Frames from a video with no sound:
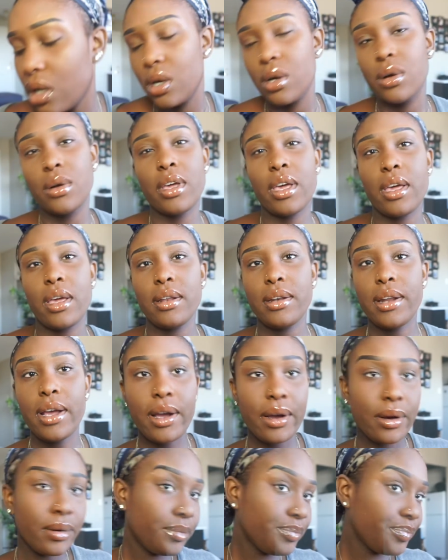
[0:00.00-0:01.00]
Okay,
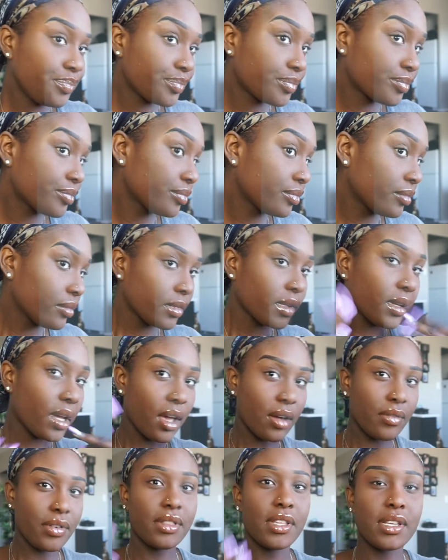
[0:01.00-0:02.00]
now
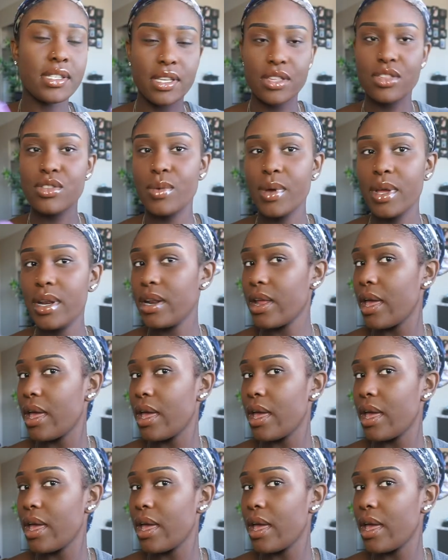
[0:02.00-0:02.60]
everything's situated.